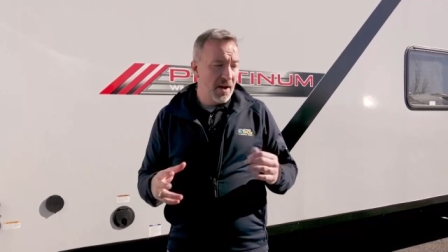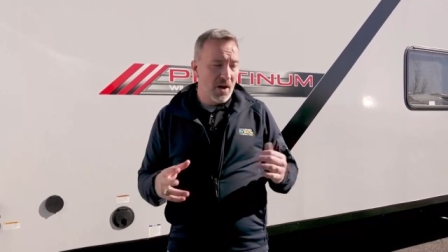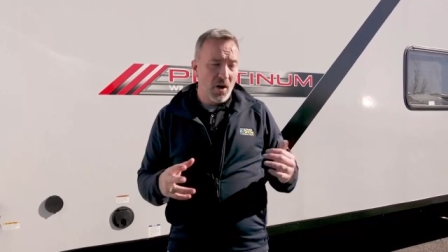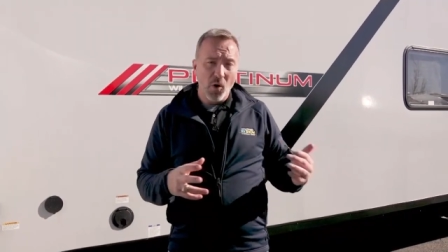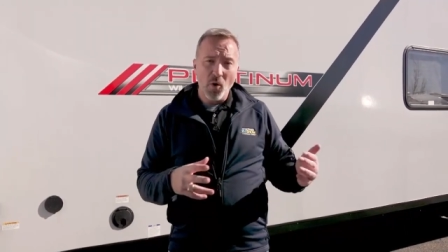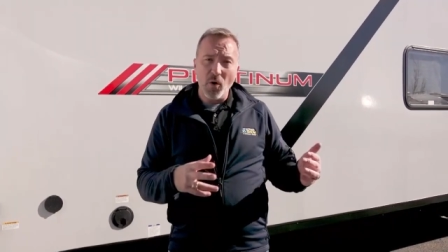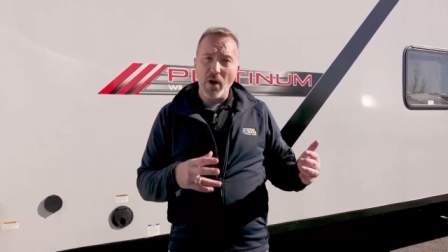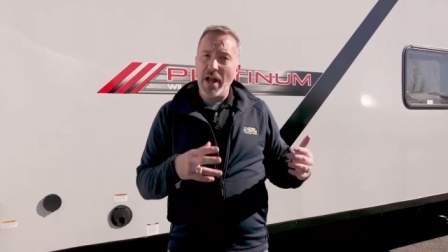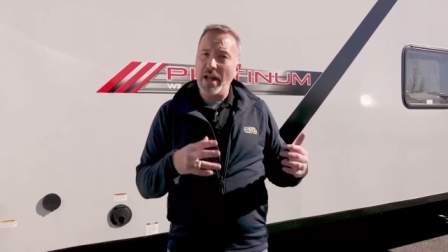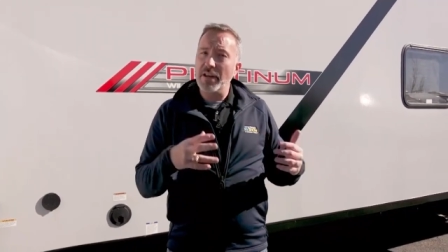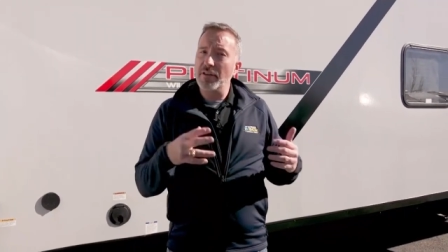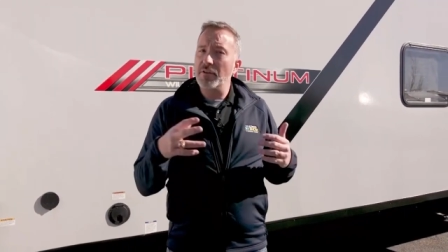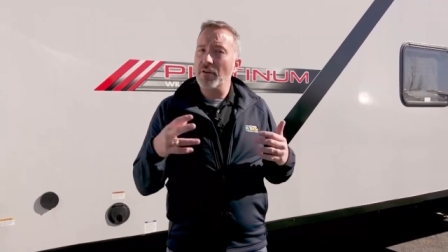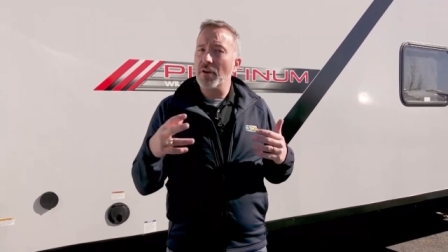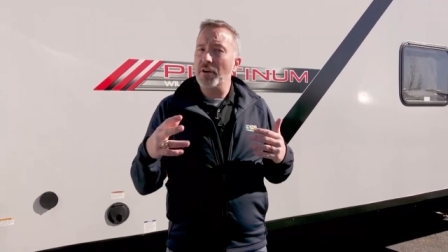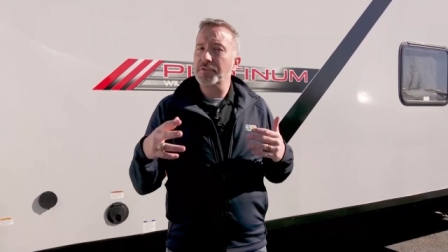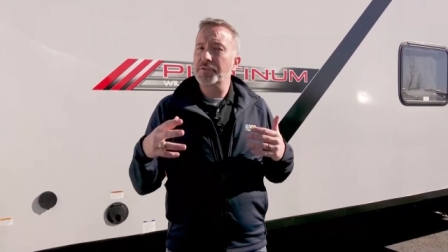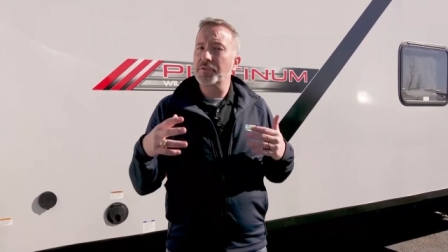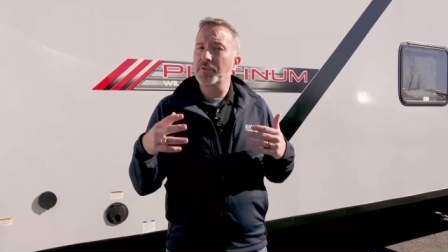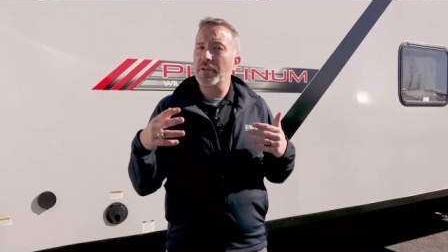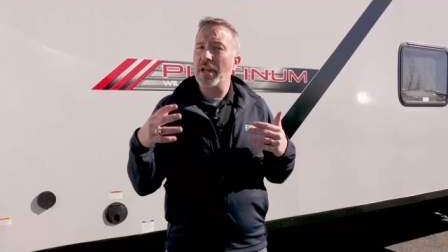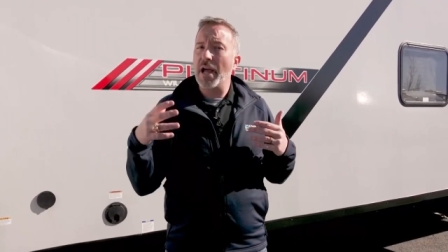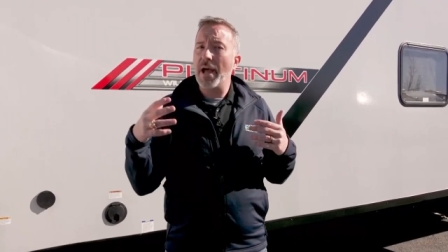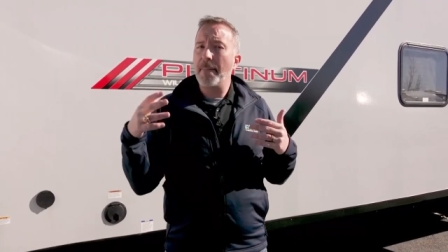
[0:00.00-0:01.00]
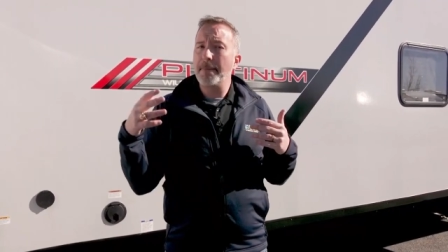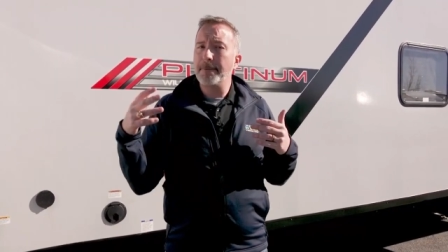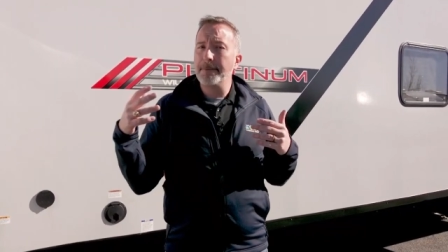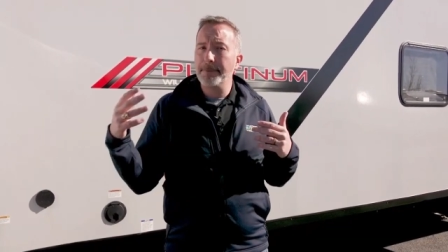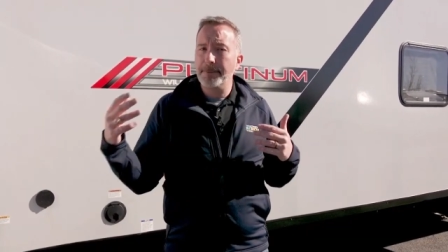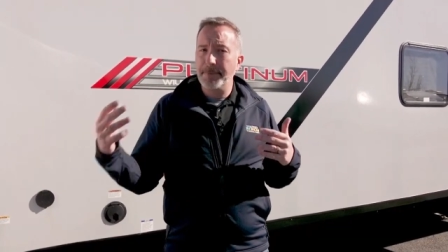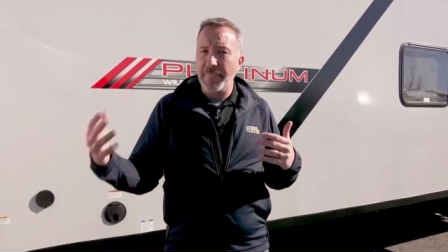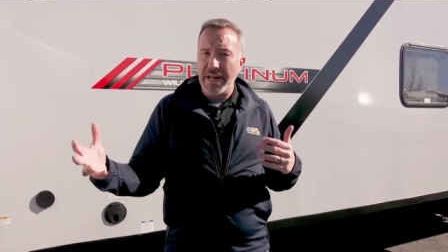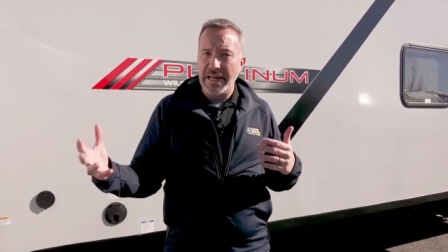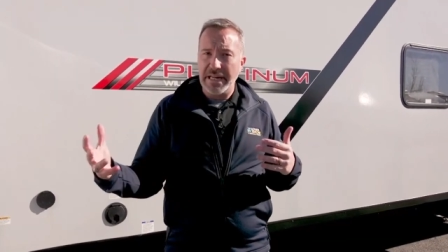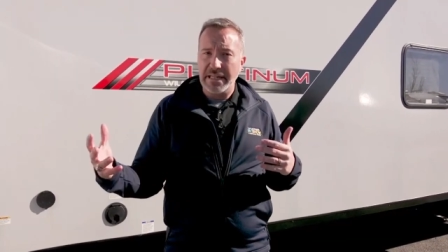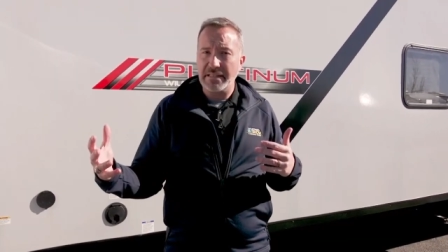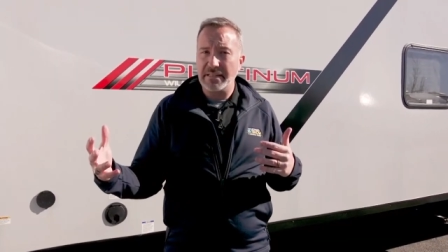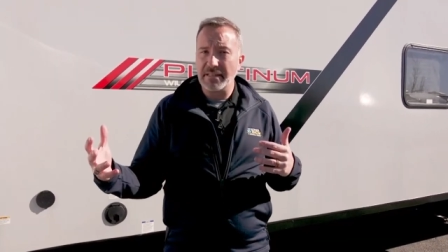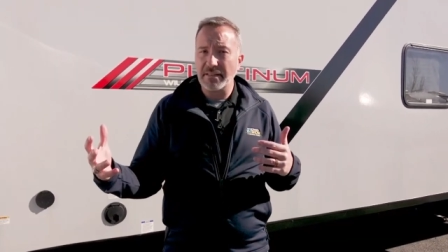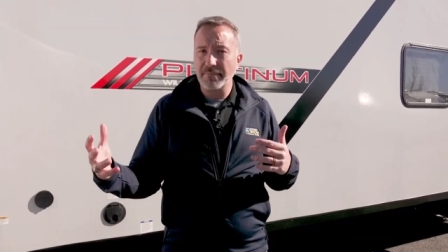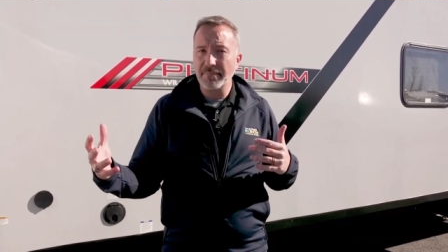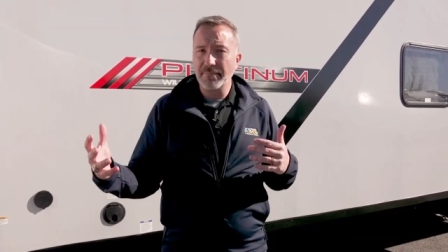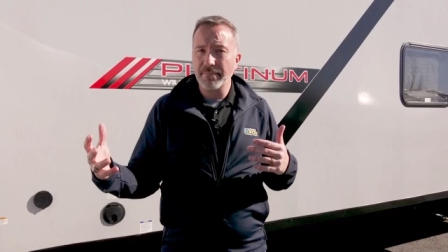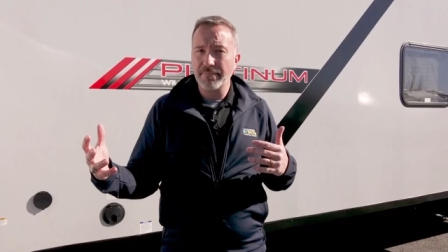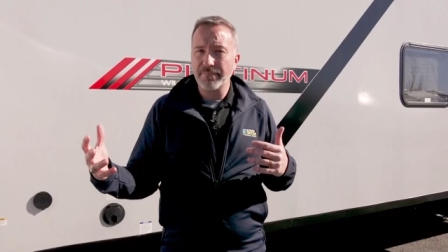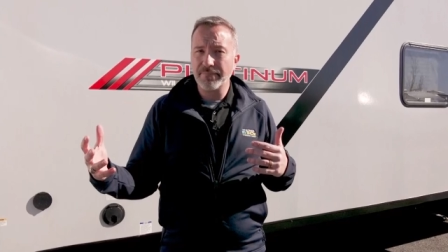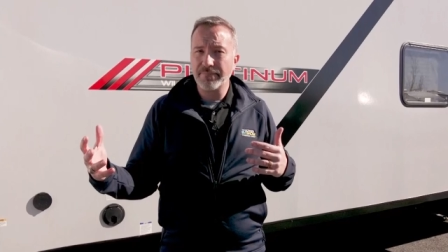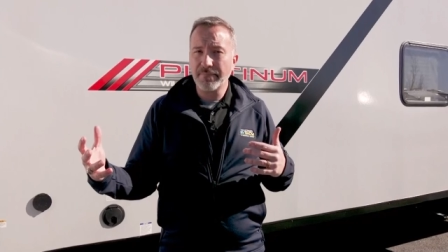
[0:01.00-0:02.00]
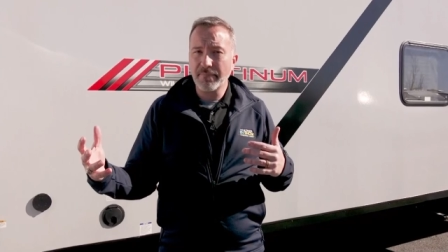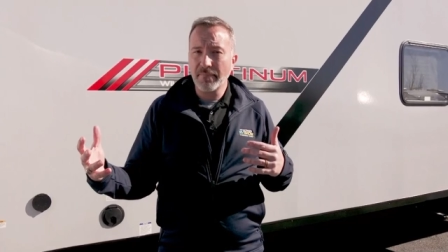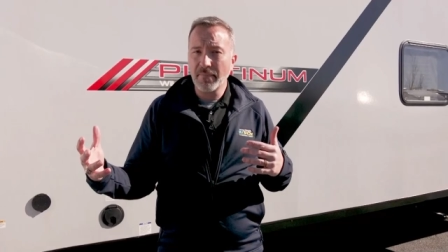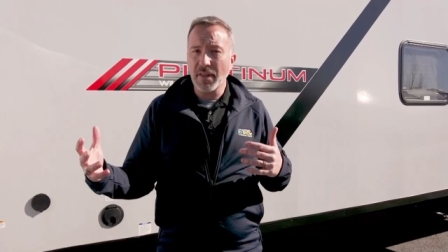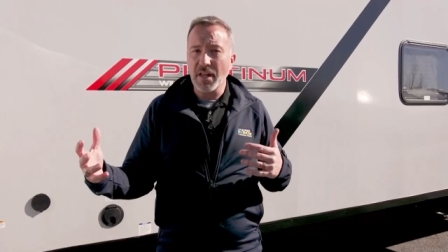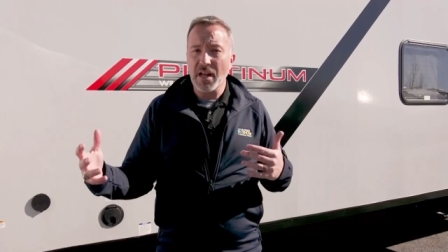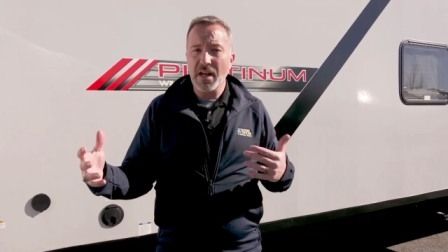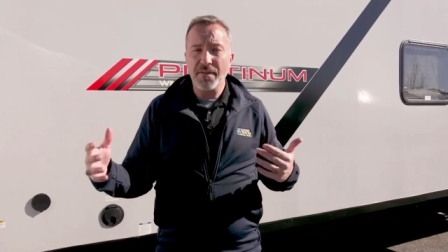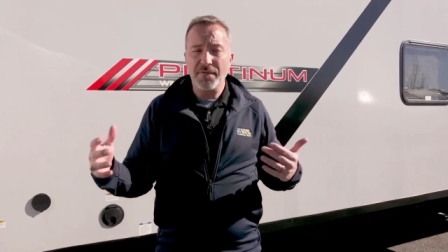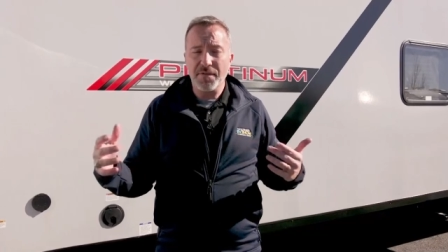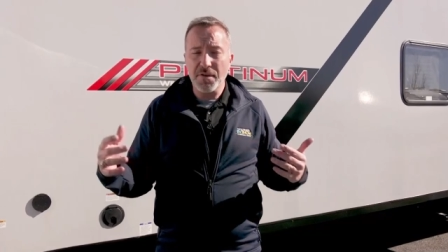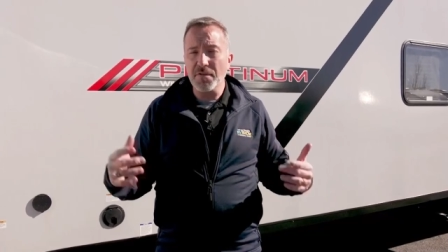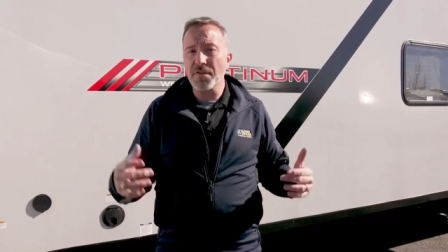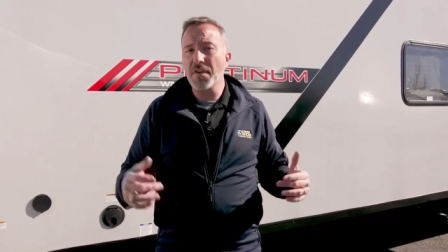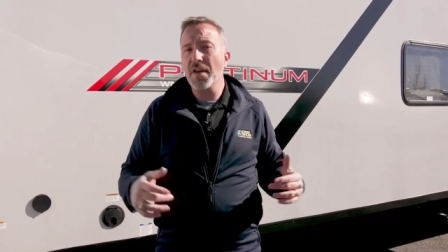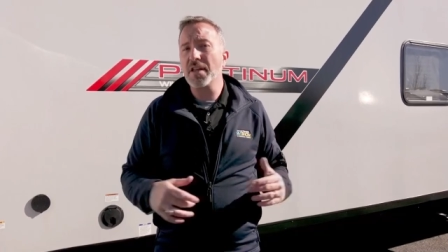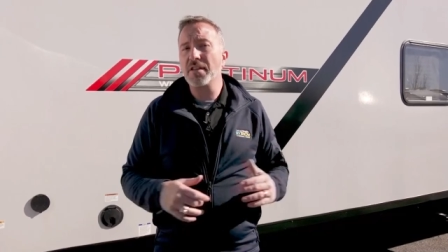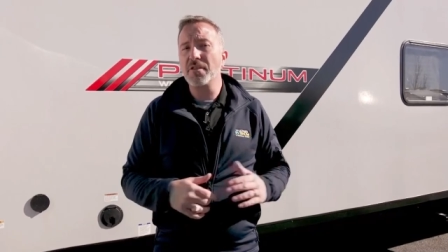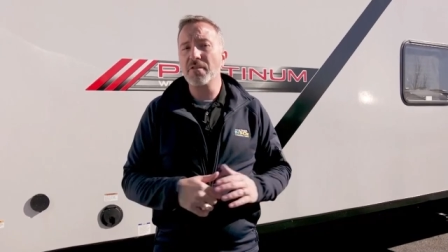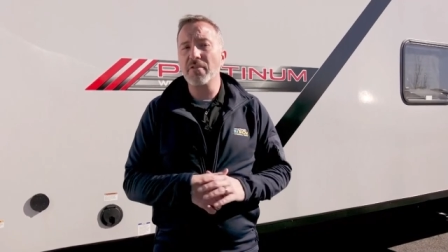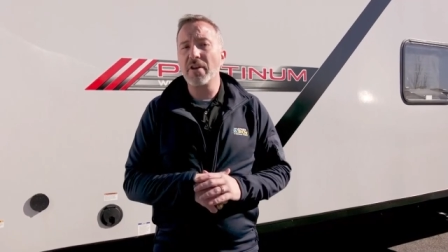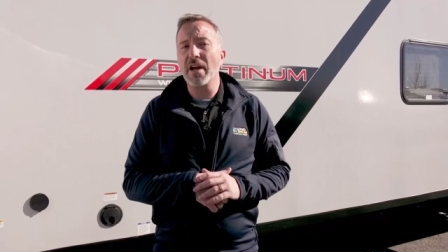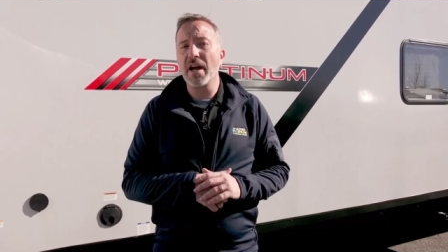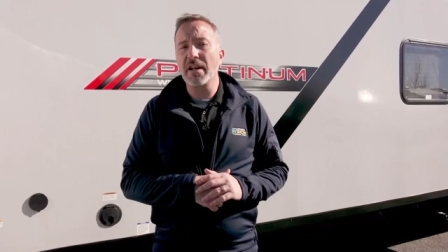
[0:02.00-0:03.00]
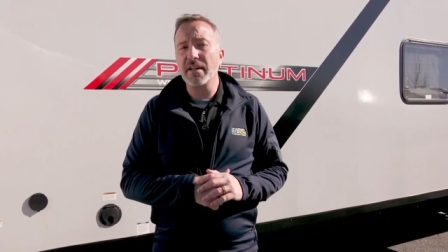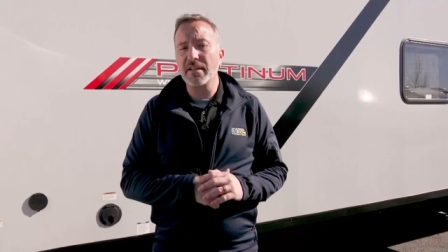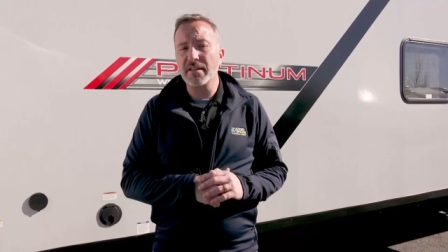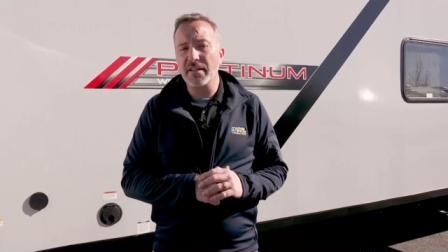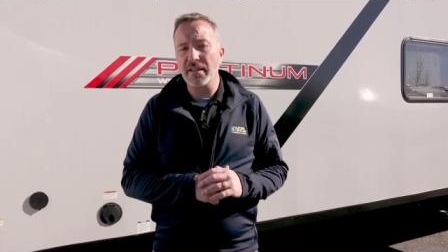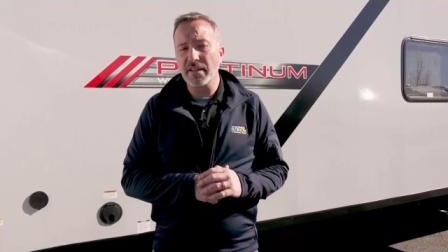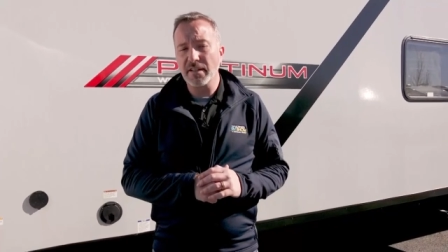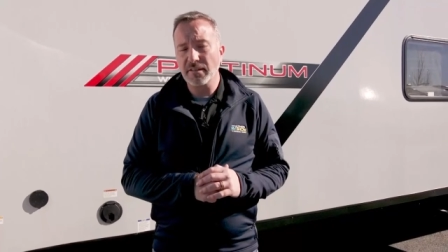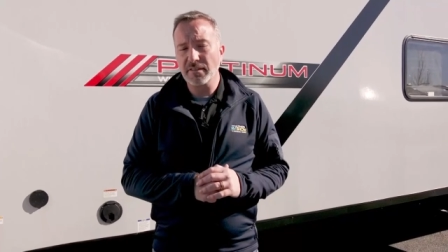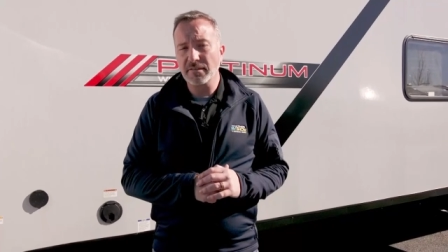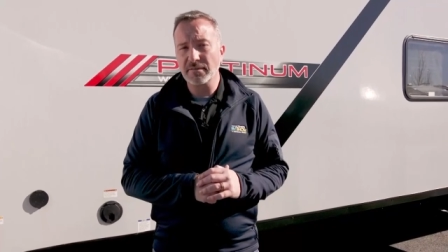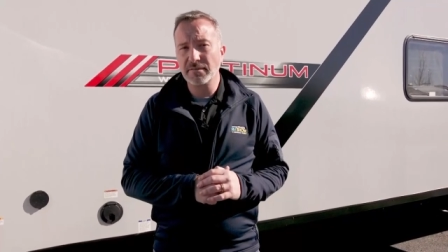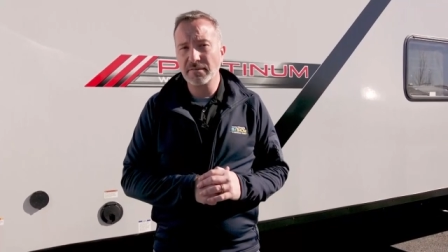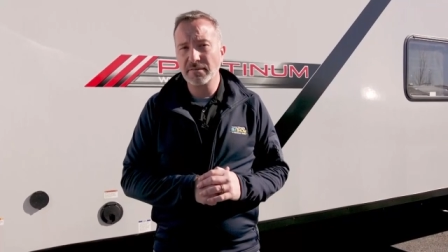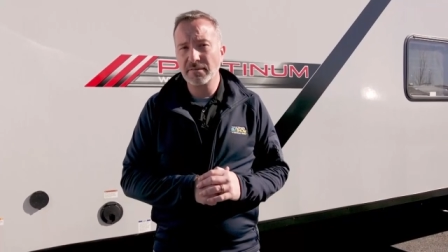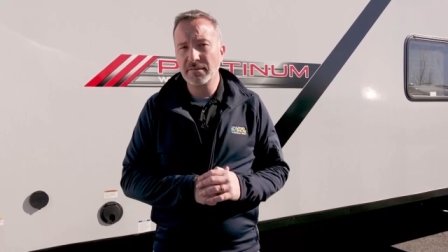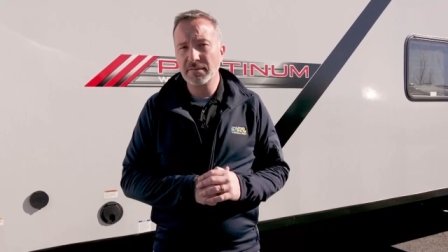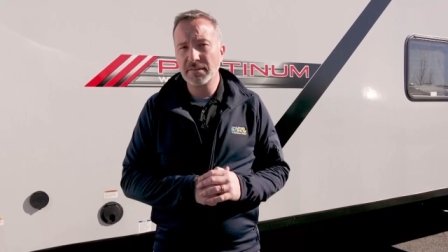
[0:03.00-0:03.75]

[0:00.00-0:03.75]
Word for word: Or, and you also got beat if you think you got a deal.